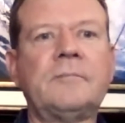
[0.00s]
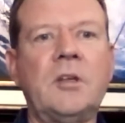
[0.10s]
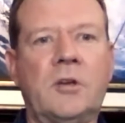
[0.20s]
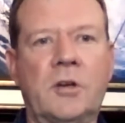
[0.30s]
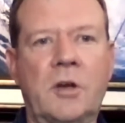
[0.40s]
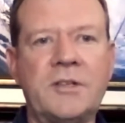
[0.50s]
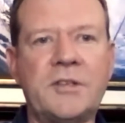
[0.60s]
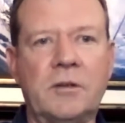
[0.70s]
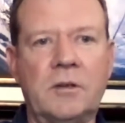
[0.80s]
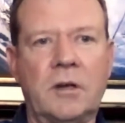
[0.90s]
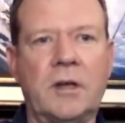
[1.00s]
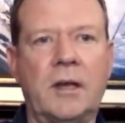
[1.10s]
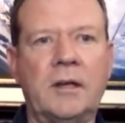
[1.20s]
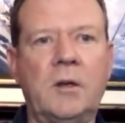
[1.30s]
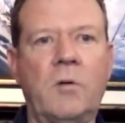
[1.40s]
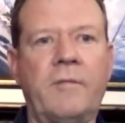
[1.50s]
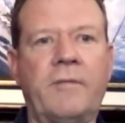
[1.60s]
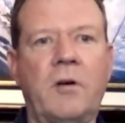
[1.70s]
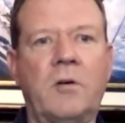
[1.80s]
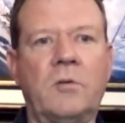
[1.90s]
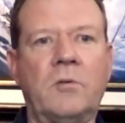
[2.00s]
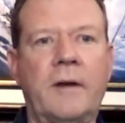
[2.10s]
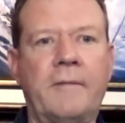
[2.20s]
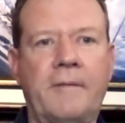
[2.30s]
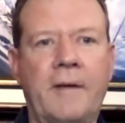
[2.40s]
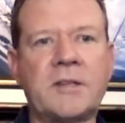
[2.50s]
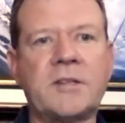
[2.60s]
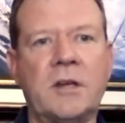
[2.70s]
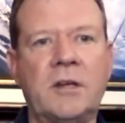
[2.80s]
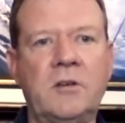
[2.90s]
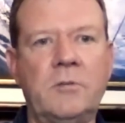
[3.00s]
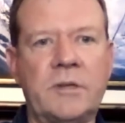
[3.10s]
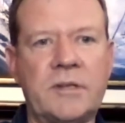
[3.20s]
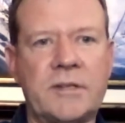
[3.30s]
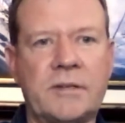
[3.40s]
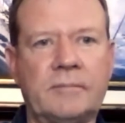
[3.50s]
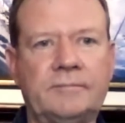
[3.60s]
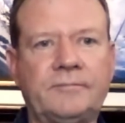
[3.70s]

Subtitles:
you could also look at UFO effects on humans.